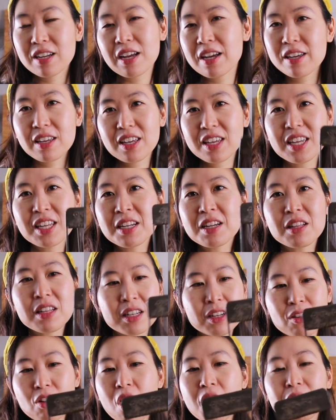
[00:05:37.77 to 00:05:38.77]
a
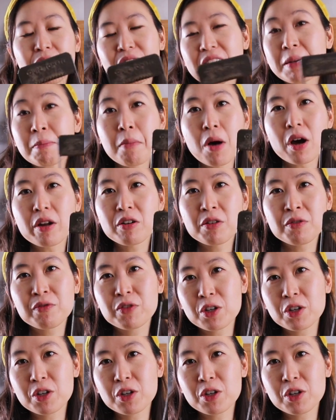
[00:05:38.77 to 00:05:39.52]
lot of like modern